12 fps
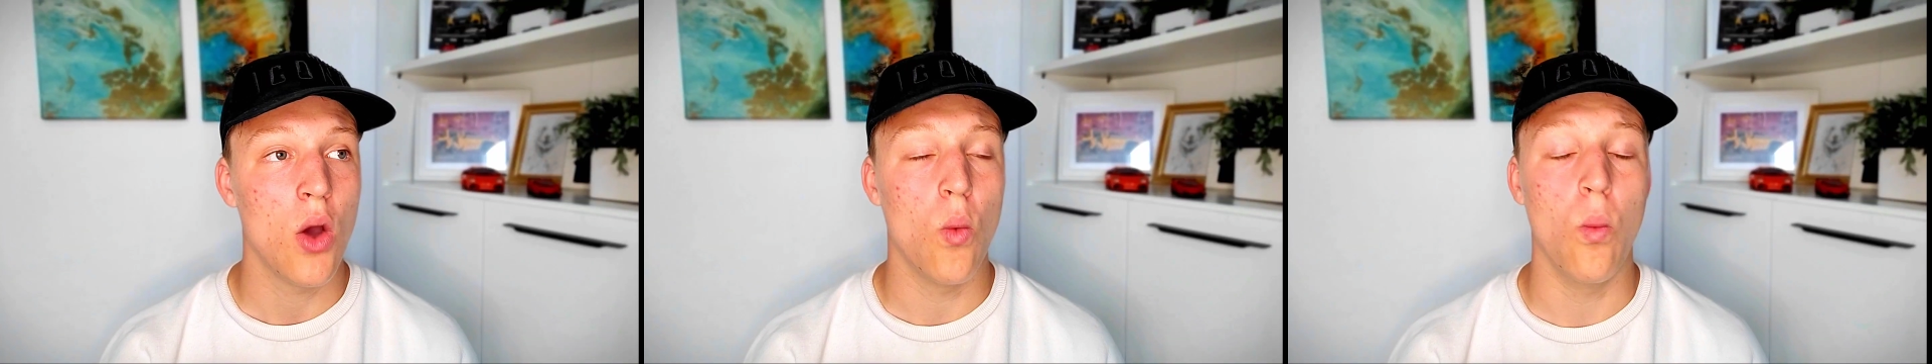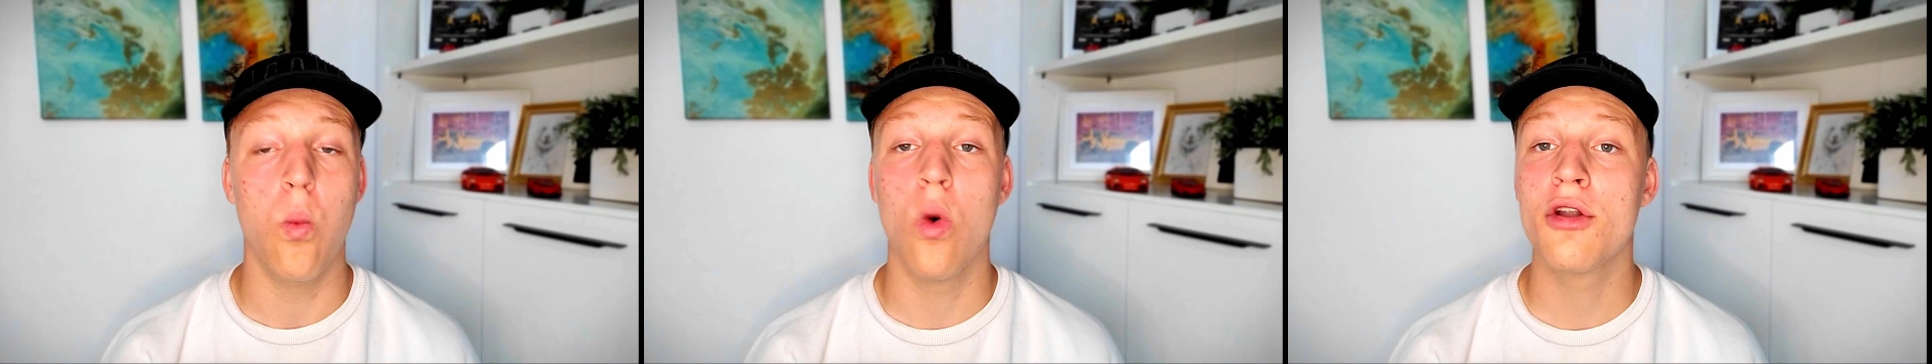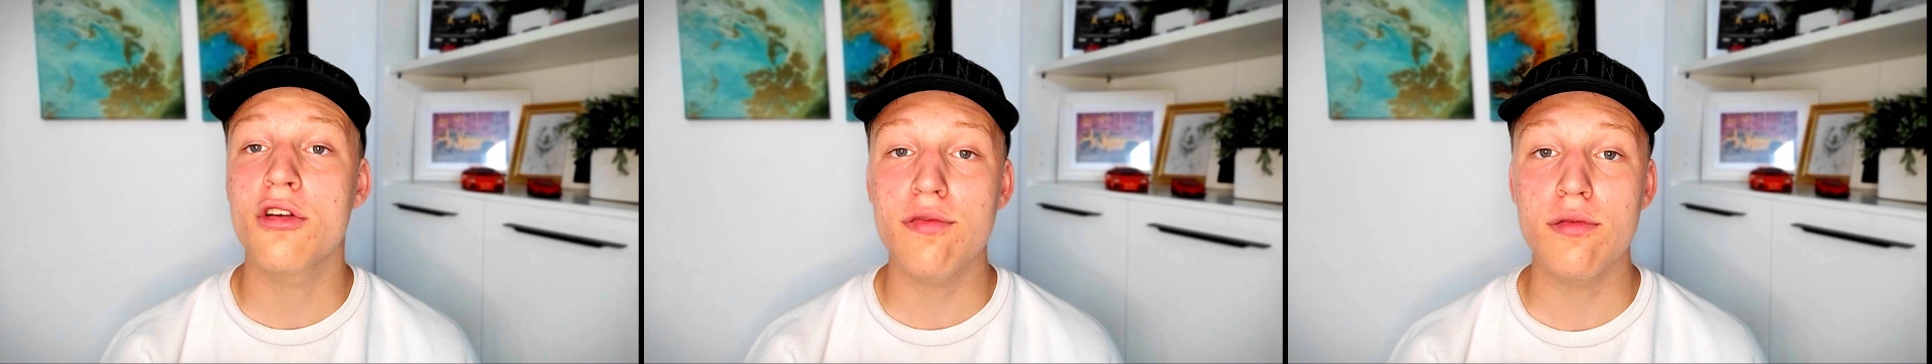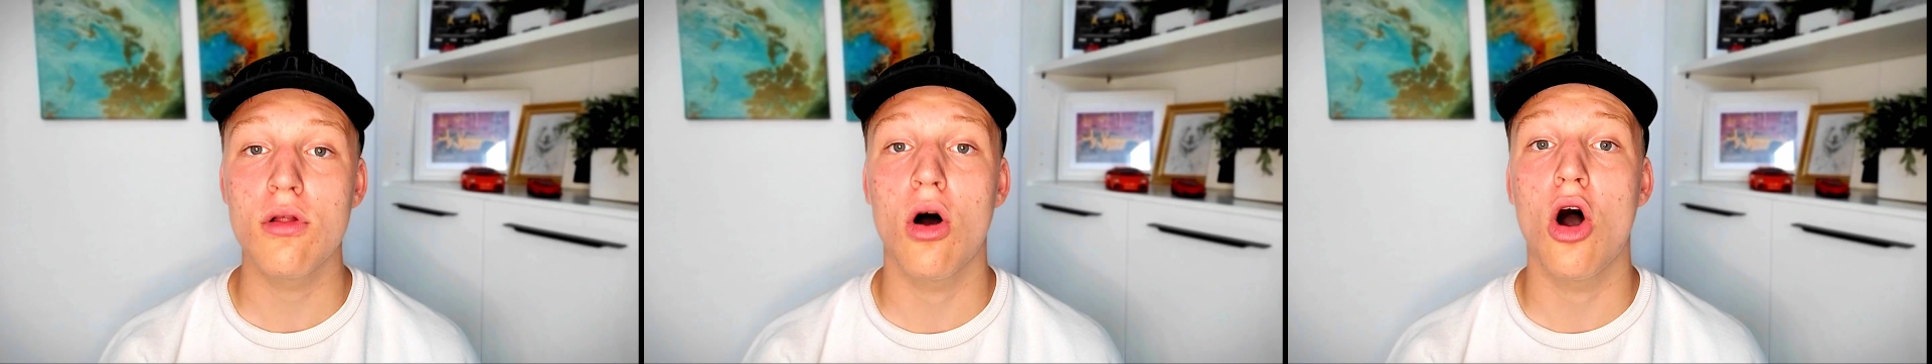
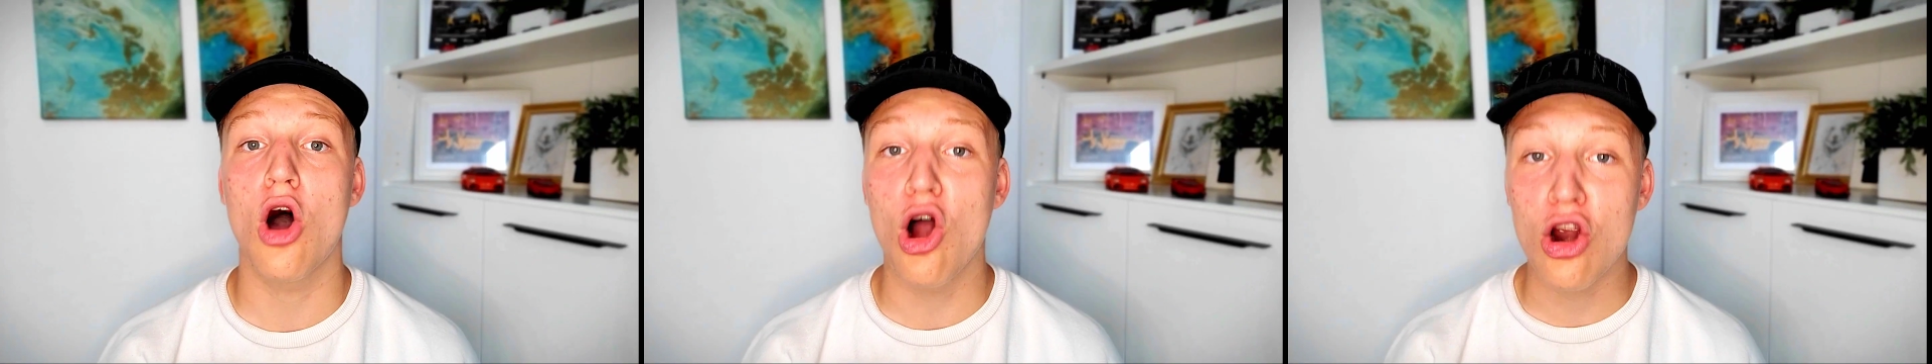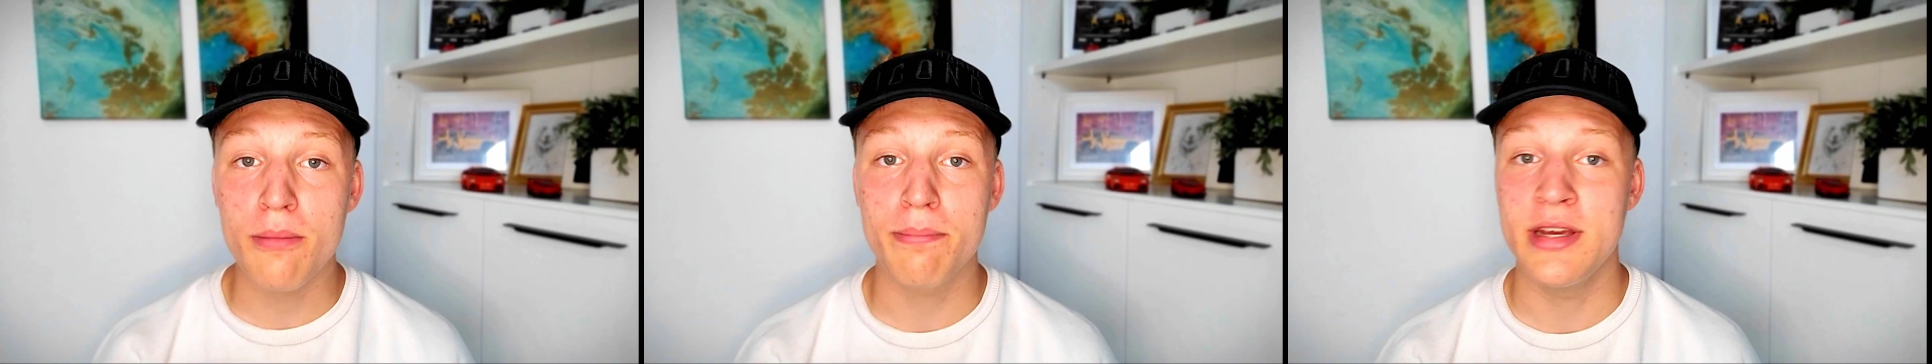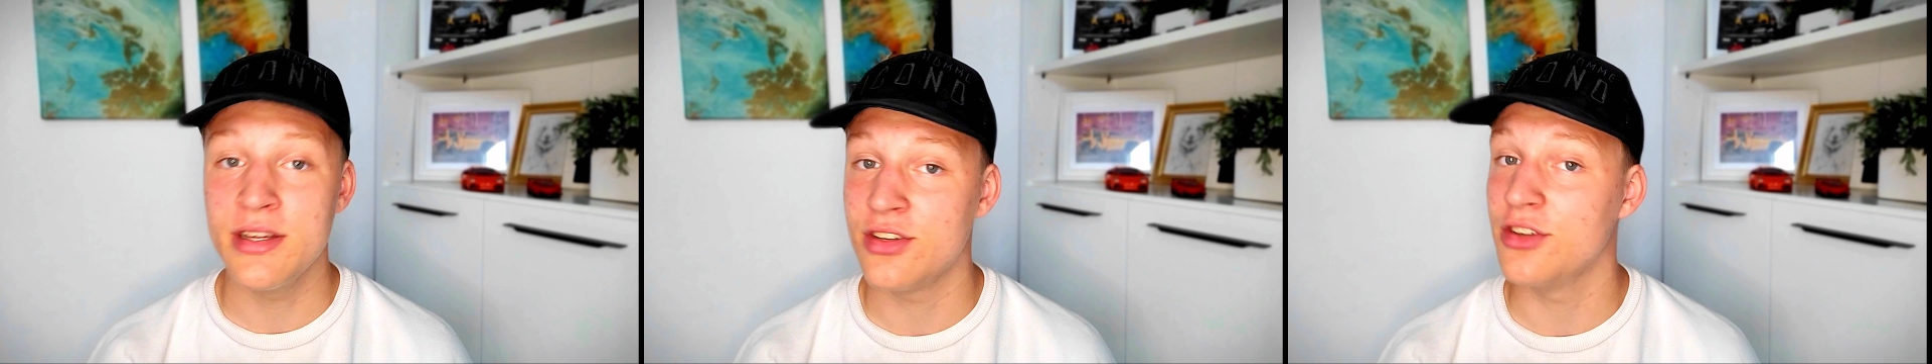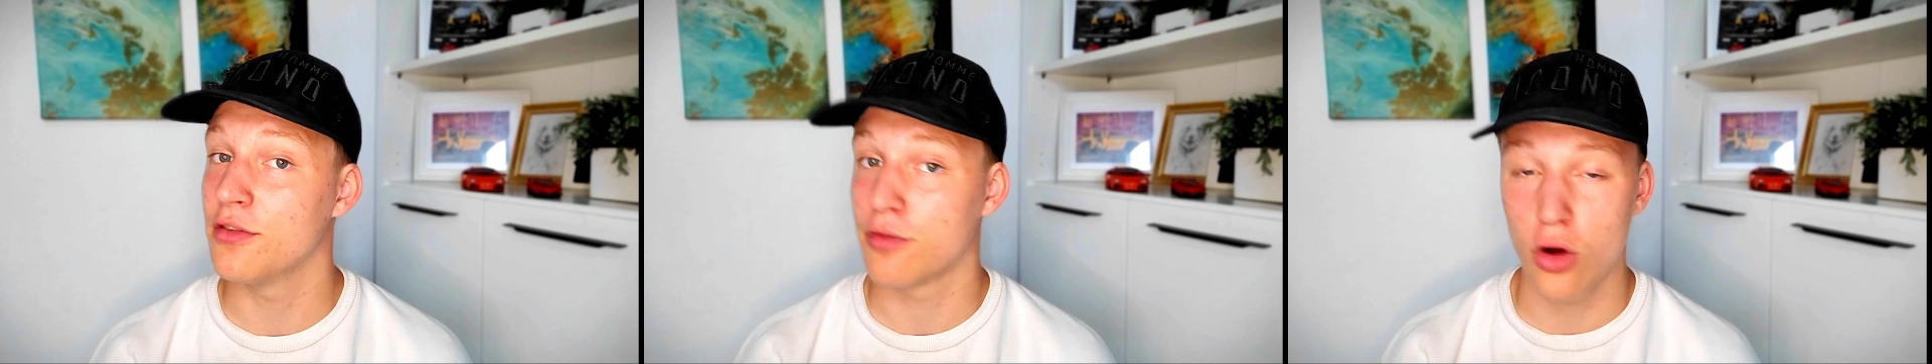wonderful art pieces
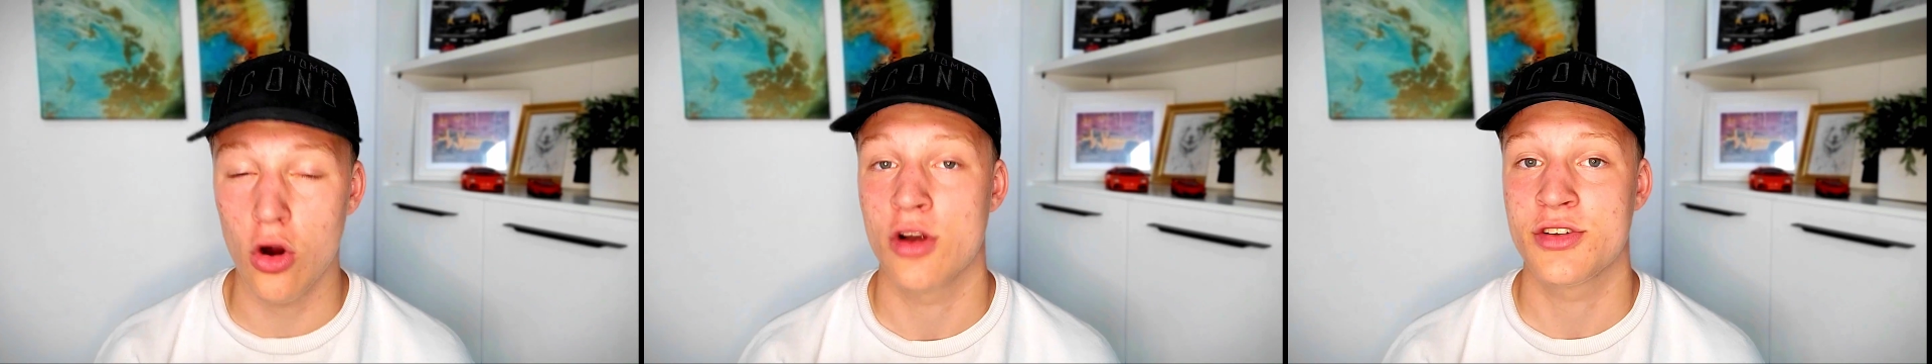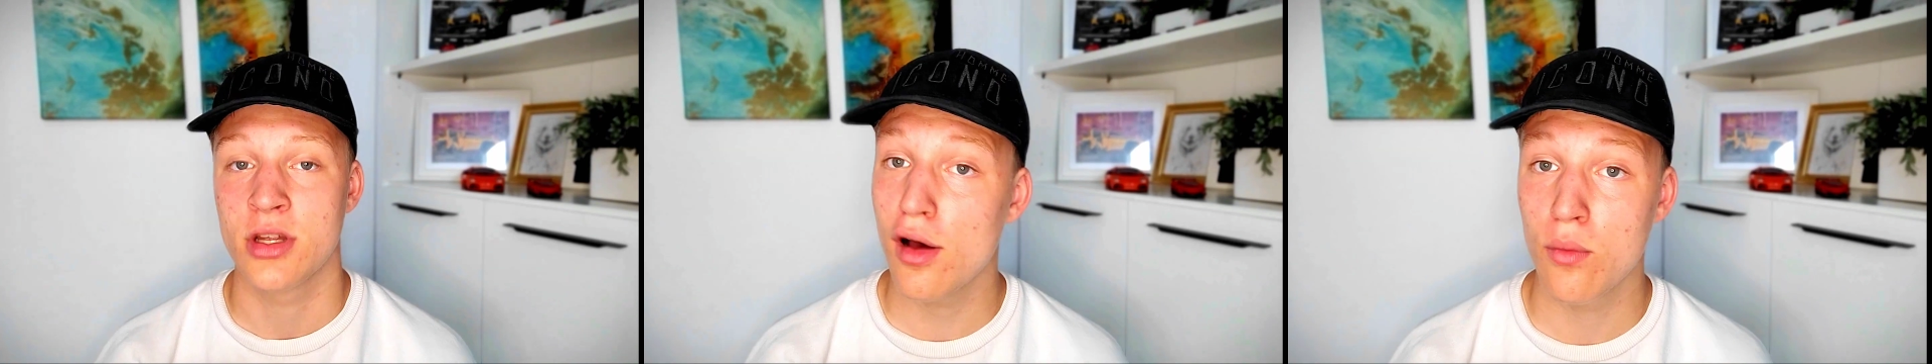of cars,